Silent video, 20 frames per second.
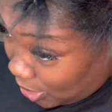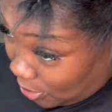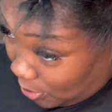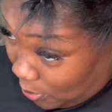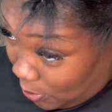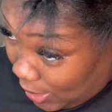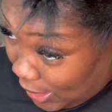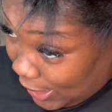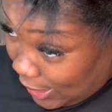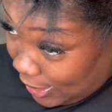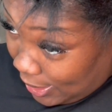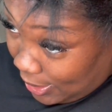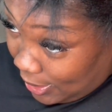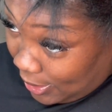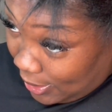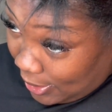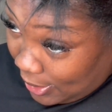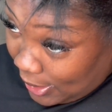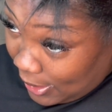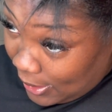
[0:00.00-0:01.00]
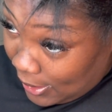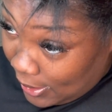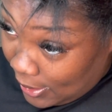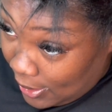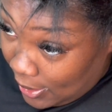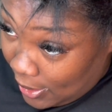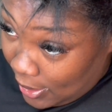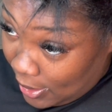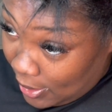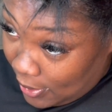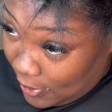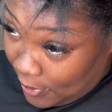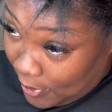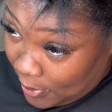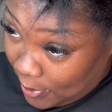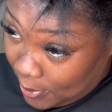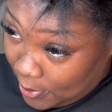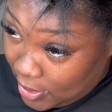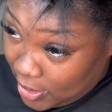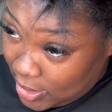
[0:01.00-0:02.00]
away.
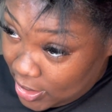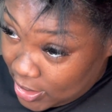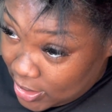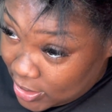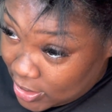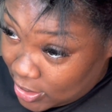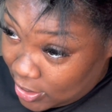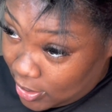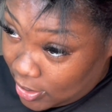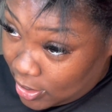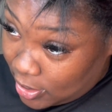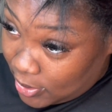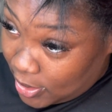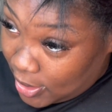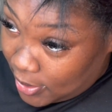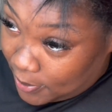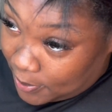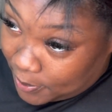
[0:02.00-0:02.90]
Please throw it away.